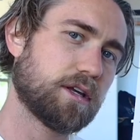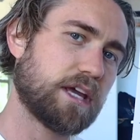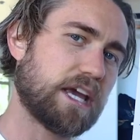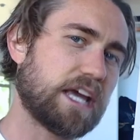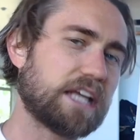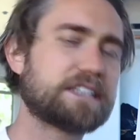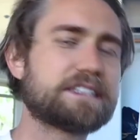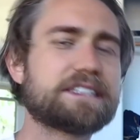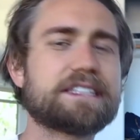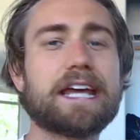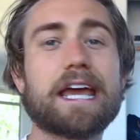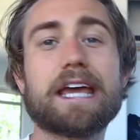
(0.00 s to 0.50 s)

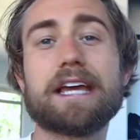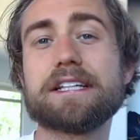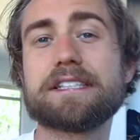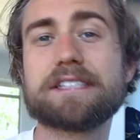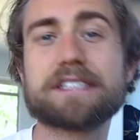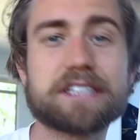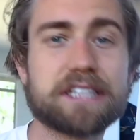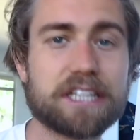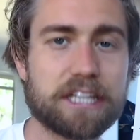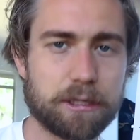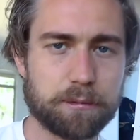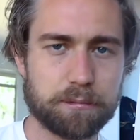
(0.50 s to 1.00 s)
and stay
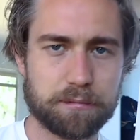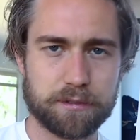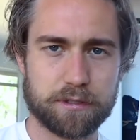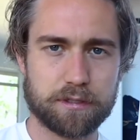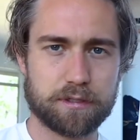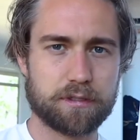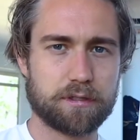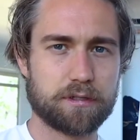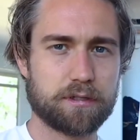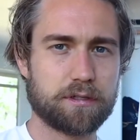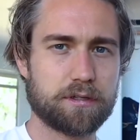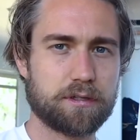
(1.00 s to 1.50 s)
asleep.
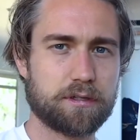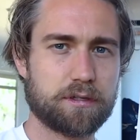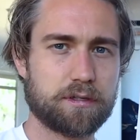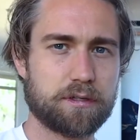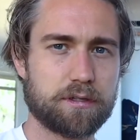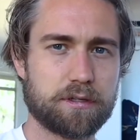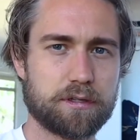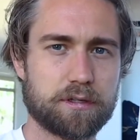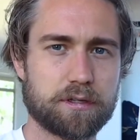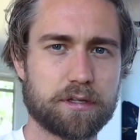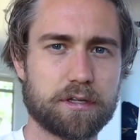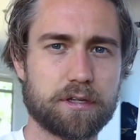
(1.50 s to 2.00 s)

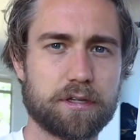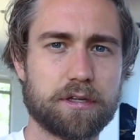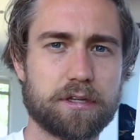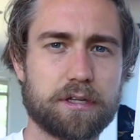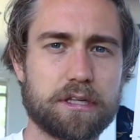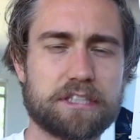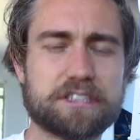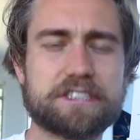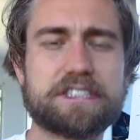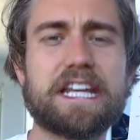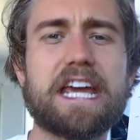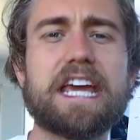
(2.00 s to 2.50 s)

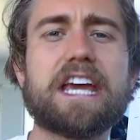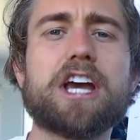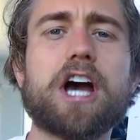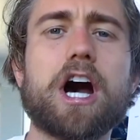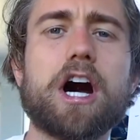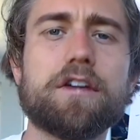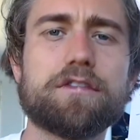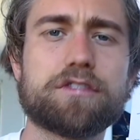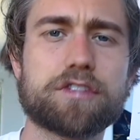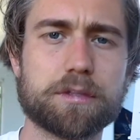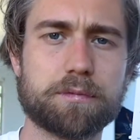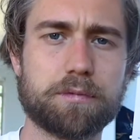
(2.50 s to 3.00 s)
Stay
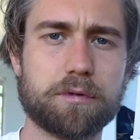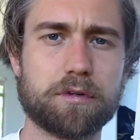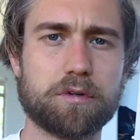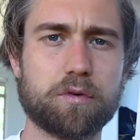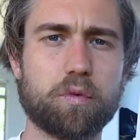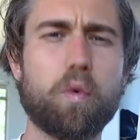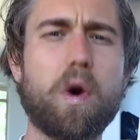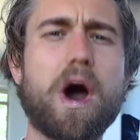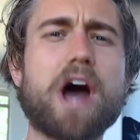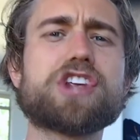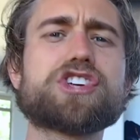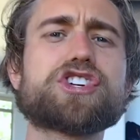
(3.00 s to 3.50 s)
comfortable.
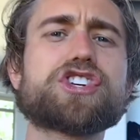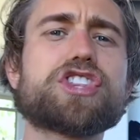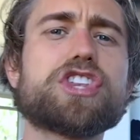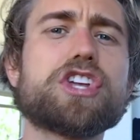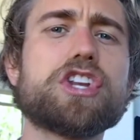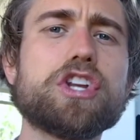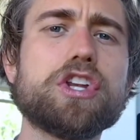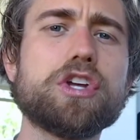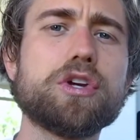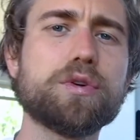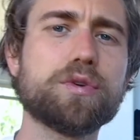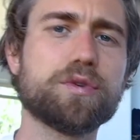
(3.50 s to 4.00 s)
Watch the
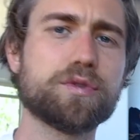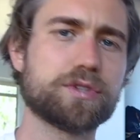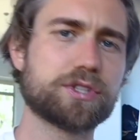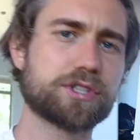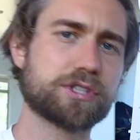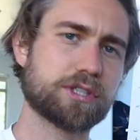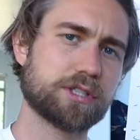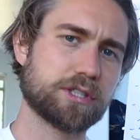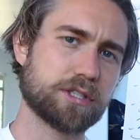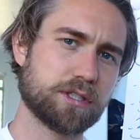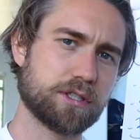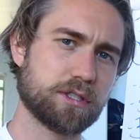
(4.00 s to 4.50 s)

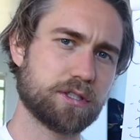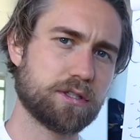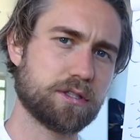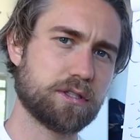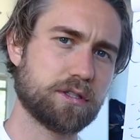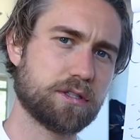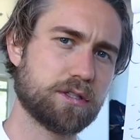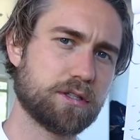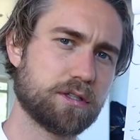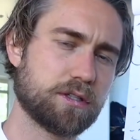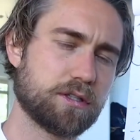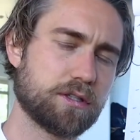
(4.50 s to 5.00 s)
news.
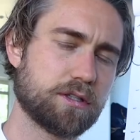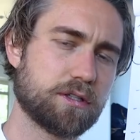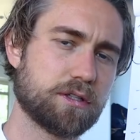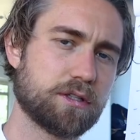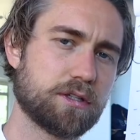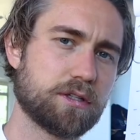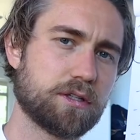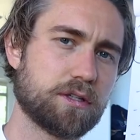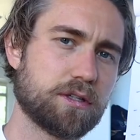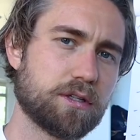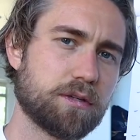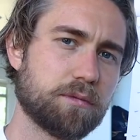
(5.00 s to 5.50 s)

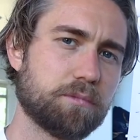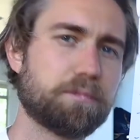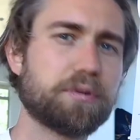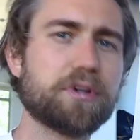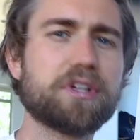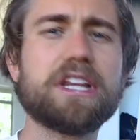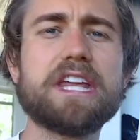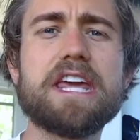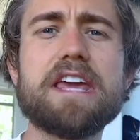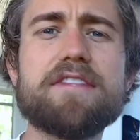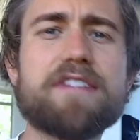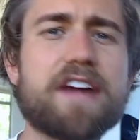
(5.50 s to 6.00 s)

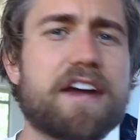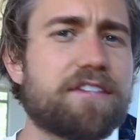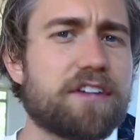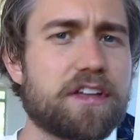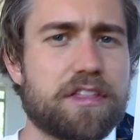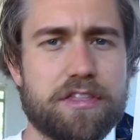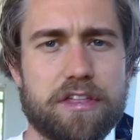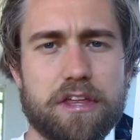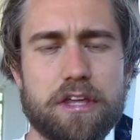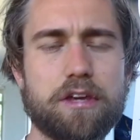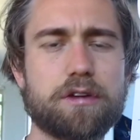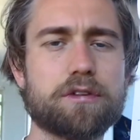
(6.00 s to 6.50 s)
Believe
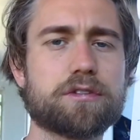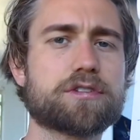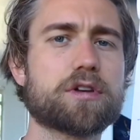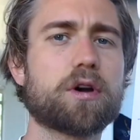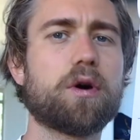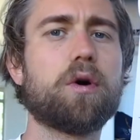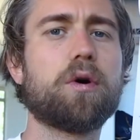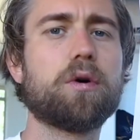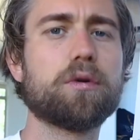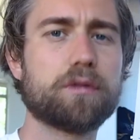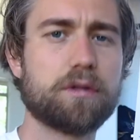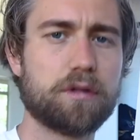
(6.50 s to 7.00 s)
everything you're
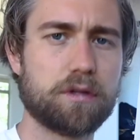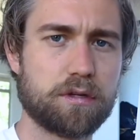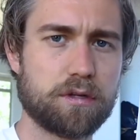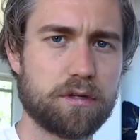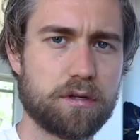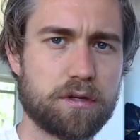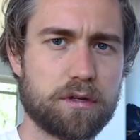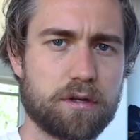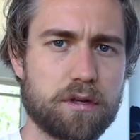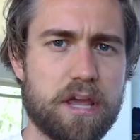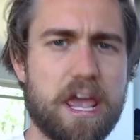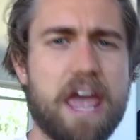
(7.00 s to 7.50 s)
told.
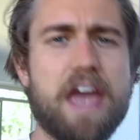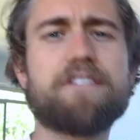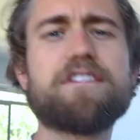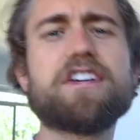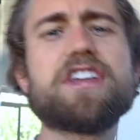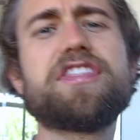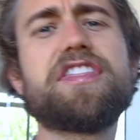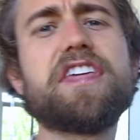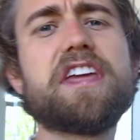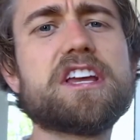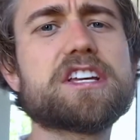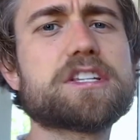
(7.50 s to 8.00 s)

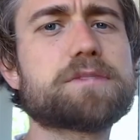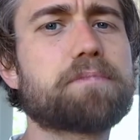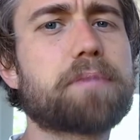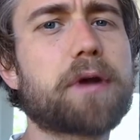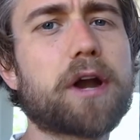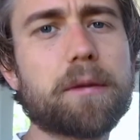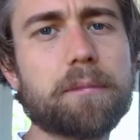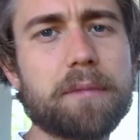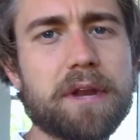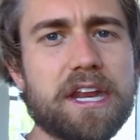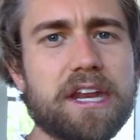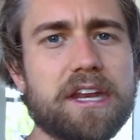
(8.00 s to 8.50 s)
Everything is
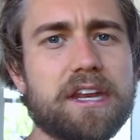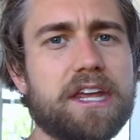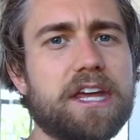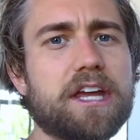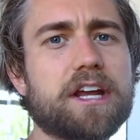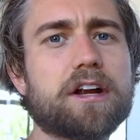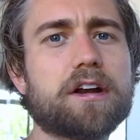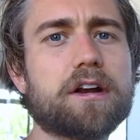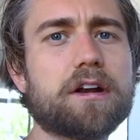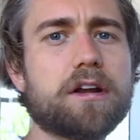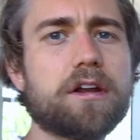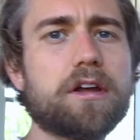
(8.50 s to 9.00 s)
permanent
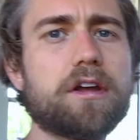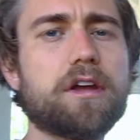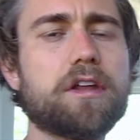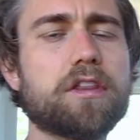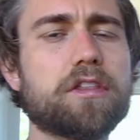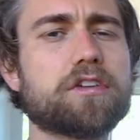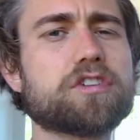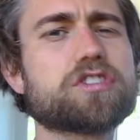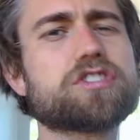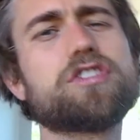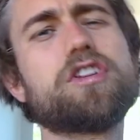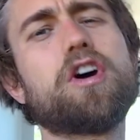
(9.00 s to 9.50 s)
here.
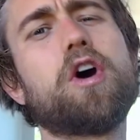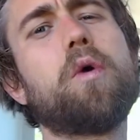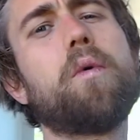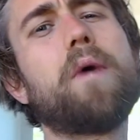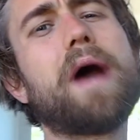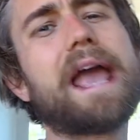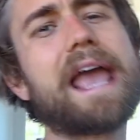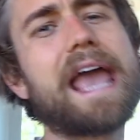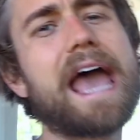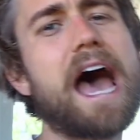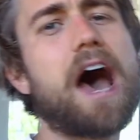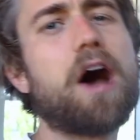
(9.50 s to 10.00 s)
There's no
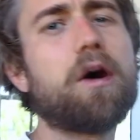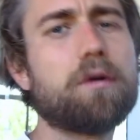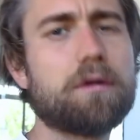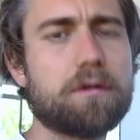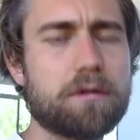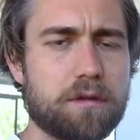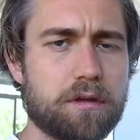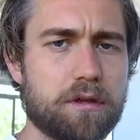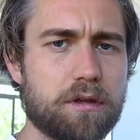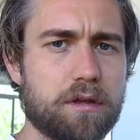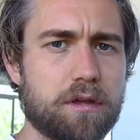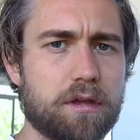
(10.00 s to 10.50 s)
way
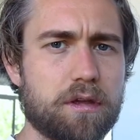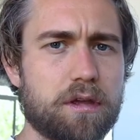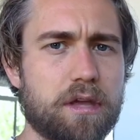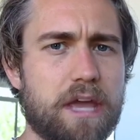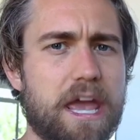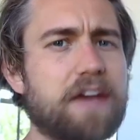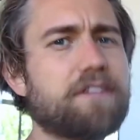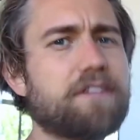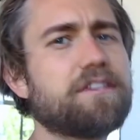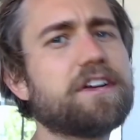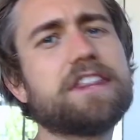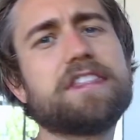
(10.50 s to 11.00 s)
out.
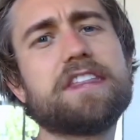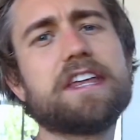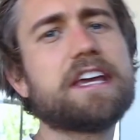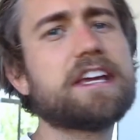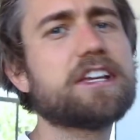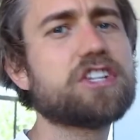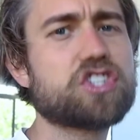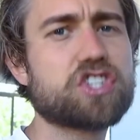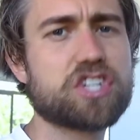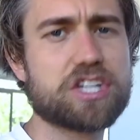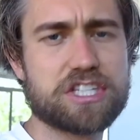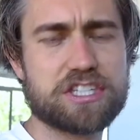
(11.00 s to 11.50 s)
Everything
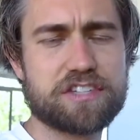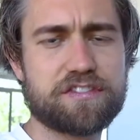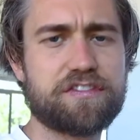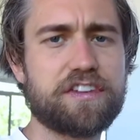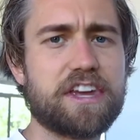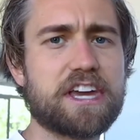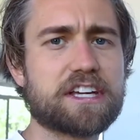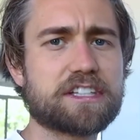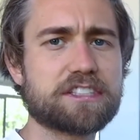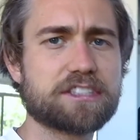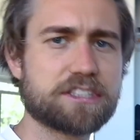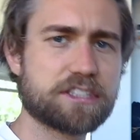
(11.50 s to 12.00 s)
is just
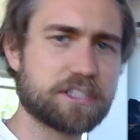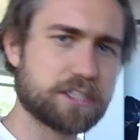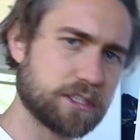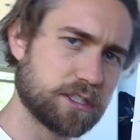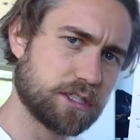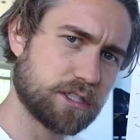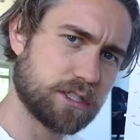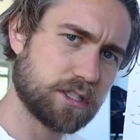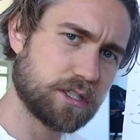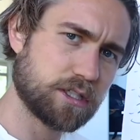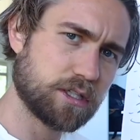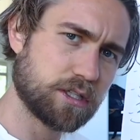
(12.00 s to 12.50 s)

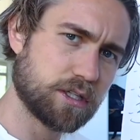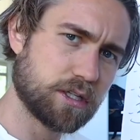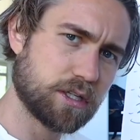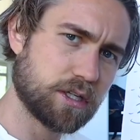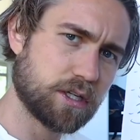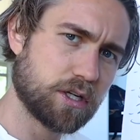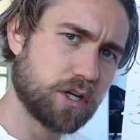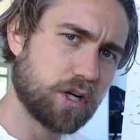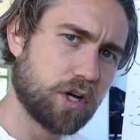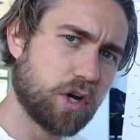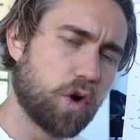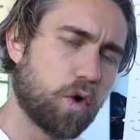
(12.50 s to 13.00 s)
fixed.
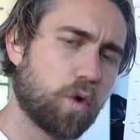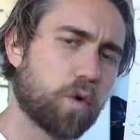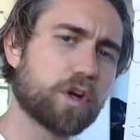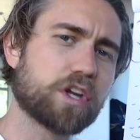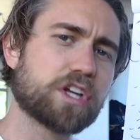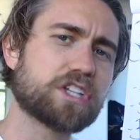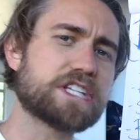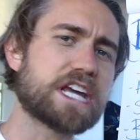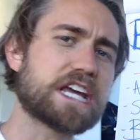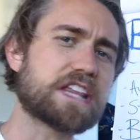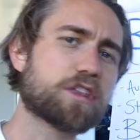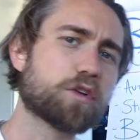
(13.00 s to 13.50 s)
Or you
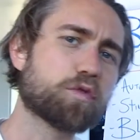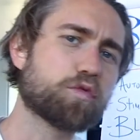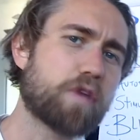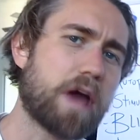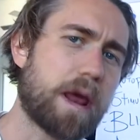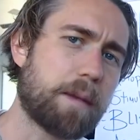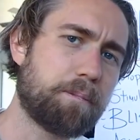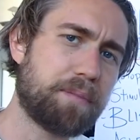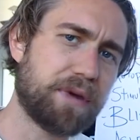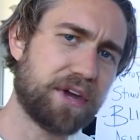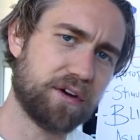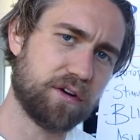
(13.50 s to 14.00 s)
take the
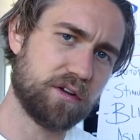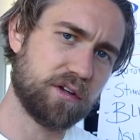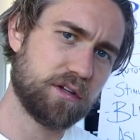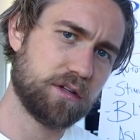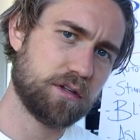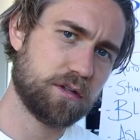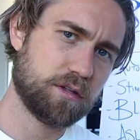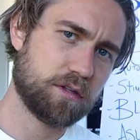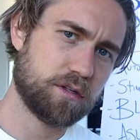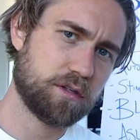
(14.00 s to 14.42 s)
red pill,